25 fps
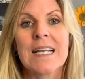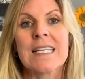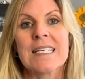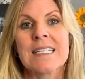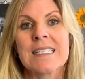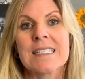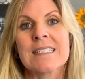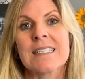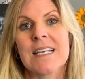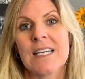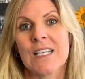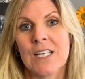
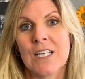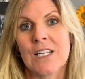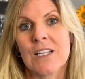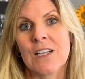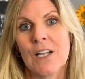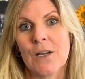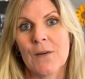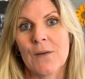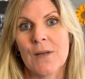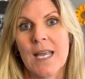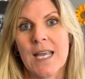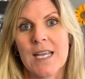is a good
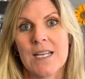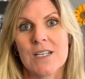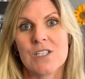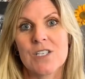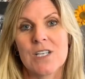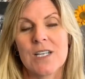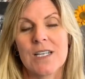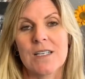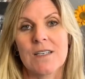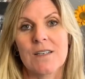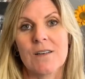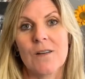
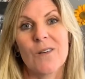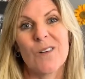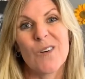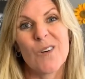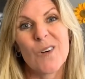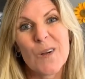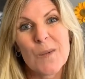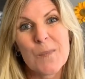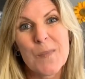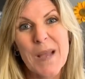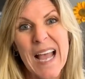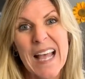location
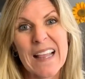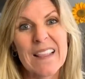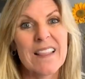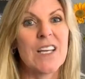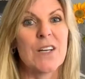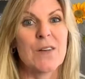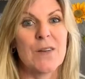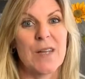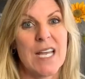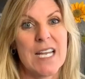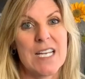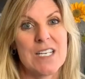or a bad
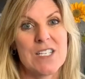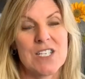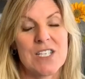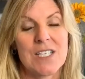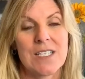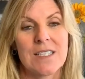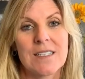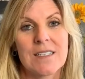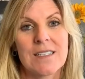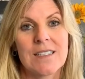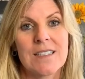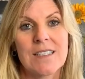location.